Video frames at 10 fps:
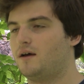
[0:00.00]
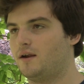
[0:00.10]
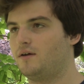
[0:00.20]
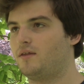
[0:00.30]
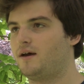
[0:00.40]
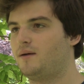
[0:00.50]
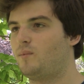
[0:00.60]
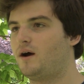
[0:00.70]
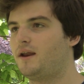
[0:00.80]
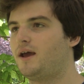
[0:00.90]
Hello there,
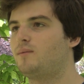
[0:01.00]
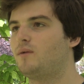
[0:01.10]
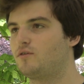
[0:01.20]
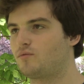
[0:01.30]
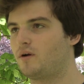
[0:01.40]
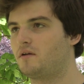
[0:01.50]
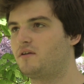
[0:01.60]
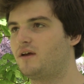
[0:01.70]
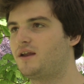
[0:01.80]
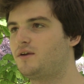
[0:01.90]
my name is
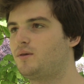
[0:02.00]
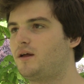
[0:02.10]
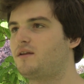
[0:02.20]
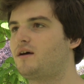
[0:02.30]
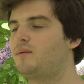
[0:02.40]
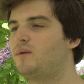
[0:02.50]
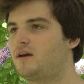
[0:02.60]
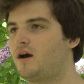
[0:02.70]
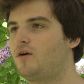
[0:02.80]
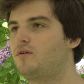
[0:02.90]
Rowland Daniel and I am a
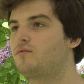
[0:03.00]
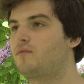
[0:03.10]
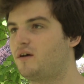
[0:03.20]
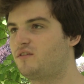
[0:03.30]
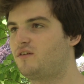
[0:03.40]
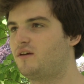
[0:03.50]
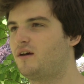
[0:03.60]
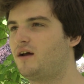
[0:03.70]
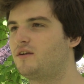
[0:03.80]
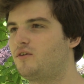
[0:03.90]
current first
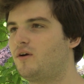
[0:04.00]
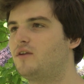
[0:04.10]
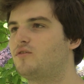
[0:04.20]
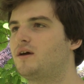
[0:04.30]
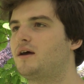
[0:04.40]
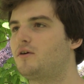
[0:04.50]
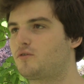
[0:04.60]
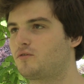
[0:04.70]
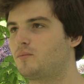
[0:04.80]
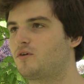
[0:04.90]
year undergraduate at
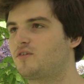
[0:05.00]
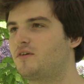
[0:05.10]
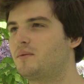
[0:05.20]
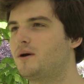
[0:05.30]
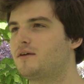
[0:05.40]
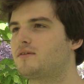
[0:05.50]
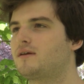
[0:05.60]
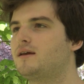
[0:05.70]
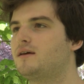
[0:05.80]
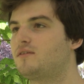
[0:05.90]
Oxford Brookes
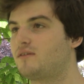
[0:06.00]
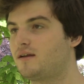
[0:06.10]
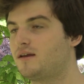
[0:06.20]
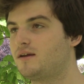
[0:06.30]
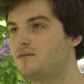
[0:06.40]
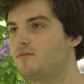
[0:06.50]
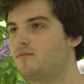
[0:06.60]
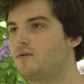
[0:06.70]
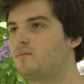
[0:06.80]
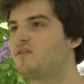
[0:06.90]
University studying
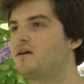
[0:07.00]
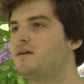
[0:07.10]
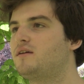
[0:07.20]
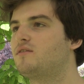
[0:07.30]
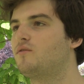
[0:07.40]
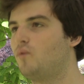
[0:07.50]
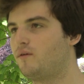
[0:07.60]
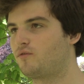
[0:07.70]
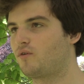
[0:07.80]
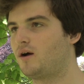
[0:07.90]
film studies
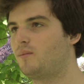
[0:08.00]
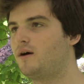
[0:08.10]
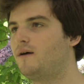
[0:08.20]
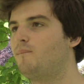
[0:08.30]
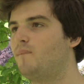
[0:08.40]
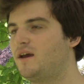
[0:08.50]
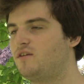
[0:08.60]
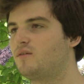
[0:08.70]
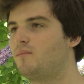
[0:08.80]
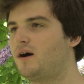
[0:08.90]
with drama
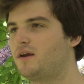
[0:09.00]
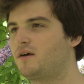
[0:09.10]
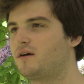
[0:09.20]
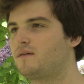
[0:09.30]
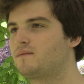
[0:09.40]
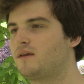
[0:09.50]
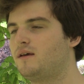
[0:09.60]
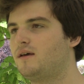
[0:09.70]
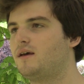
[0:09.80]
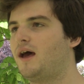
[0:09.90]
major minor
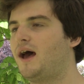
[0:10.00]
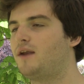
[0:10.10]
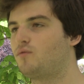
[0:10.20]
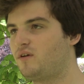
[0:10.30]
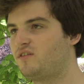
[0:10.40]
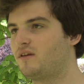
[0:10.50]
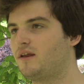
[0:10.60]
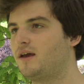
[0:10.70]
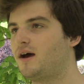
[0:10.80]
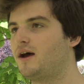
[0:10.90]
and
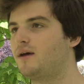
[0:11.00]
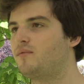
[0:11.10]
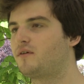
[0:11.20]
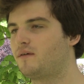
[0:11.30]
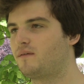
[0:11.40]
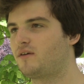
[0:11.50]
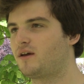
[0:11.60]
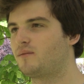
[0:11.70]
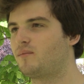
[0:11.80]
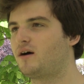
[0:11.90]
recently I have
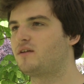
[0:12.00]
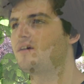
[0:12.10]
taken part